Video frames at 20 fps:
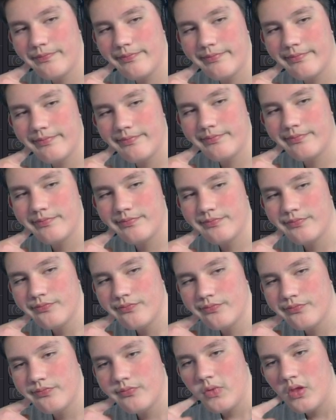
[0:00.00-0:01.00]

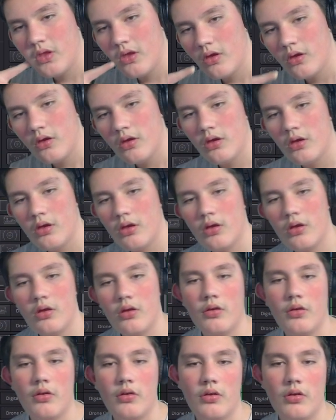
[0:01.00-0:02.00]

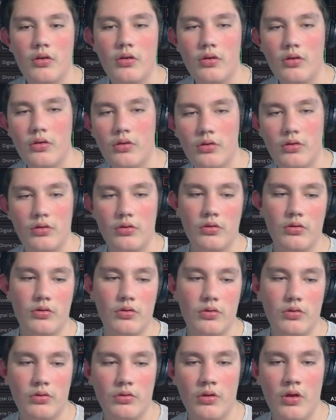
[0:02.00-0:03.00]

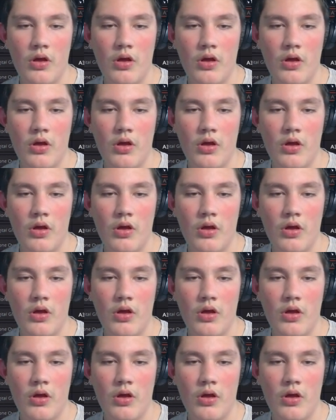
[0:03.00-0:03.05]
(silence)